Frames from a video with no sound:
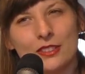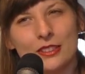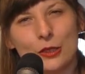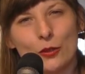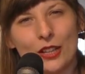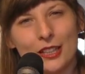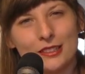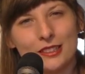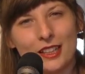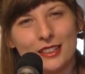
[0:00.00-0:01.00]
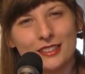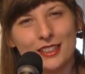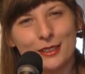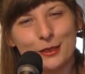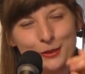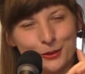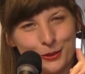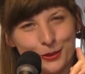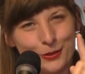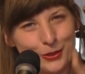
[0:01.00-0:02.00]
long exercise, so
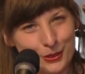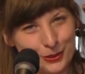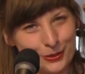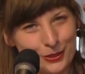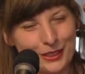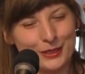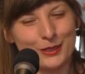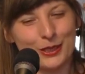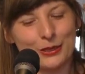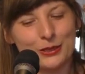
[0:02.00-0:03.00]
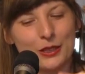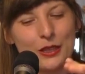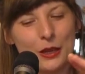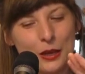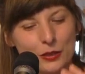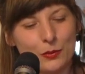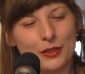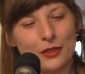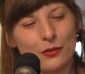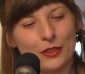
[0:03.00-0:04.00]
today we're gonna do an exercise
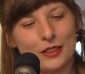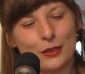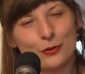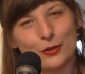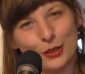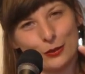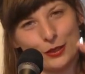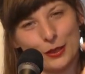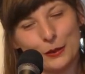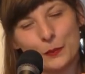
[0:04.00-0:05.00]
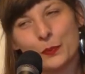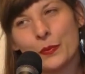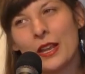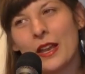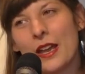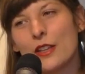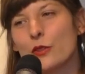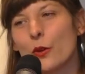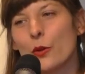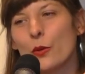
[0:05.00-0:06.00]
specifically for the left hand.
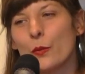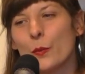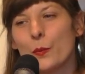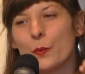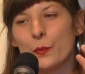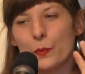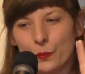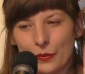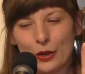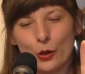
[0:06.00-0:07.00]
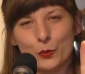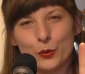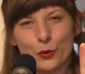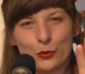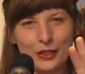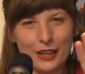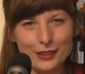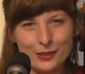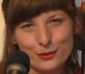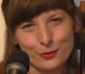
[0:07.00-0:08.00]
So I hope you're
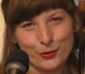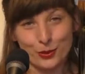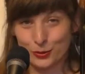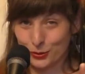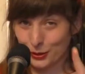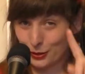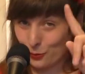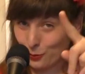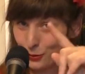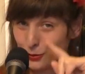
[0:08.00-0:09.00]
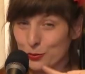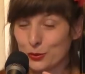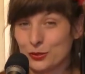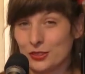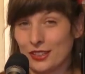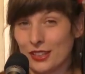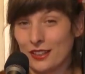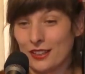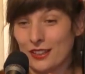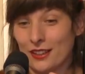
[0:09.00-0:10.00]
relaxed because you did the octopus
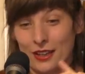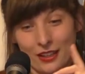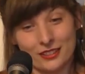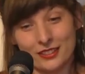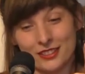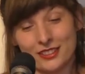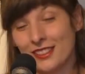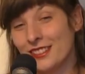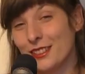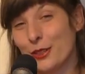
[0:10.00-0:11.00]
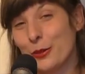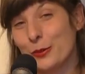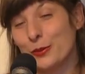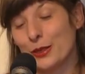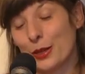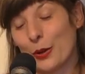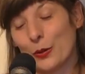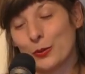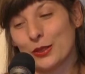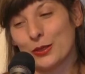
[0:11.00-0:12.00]
exercise, I hope, and I
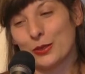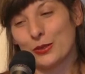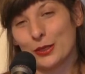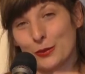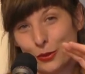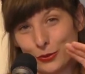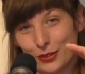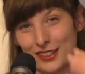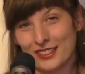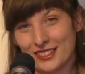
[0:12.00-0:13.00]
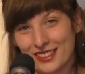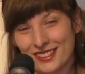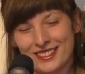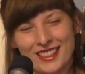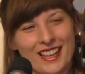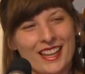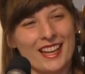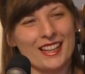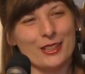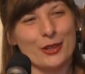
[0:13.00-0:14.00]
hope that you did the bottle exercise,
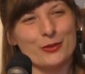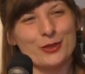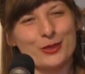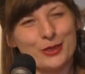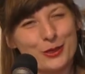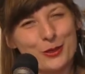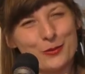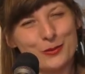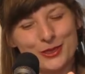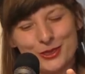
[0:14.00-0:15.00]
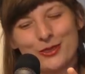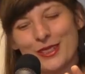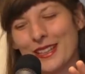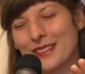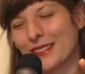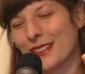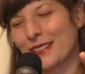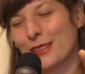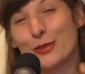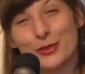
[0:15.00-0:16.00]
and I hope that you did the open string
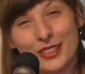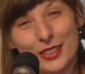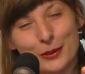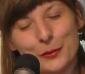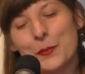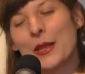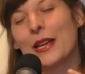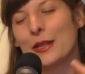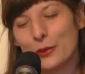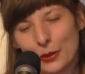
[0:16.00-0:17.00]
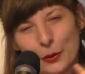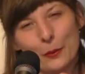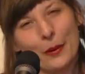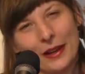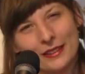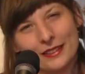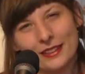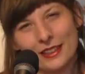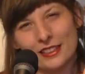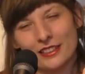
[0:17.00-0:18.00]
exercise. If you didn't, you can go back
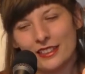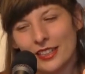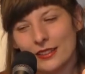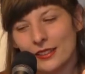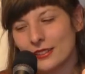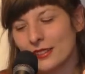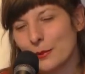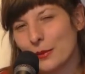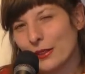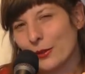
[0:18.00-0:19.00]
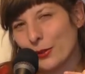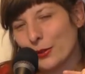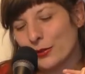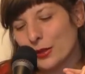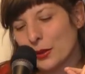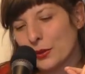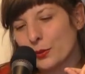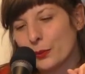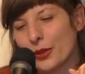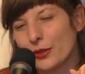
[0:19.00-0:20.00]
and take a little sneak peek on those videos,
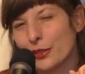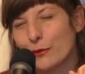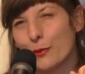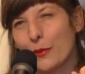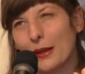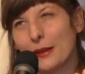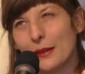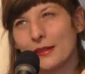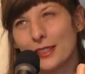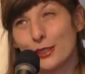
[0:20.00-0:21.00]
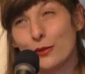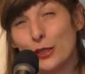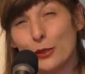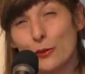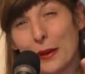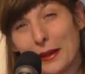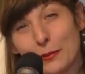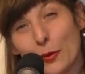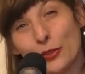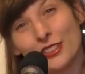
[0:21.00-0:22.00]
because that will make this video make
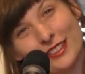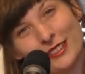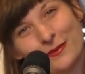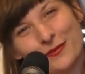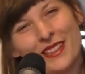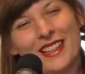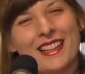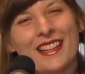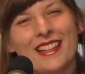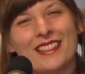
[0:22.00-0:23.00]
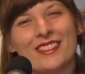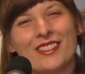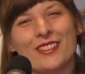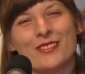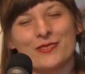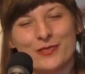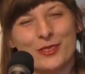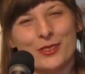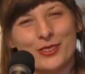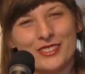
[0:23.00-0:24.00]
more sense. So
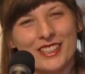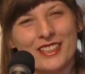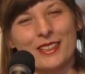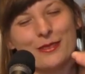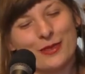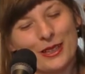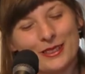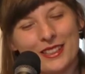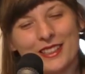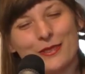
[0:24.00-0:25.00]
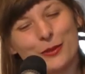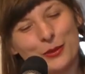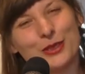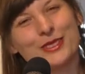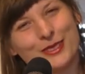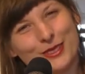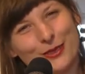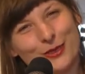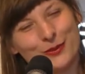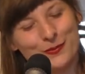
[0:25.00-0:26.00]
for your sake and my sake, it would be
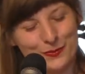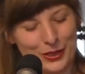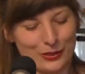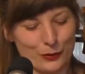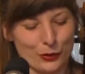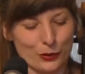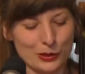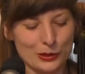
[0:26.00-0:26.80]
so better if you do it.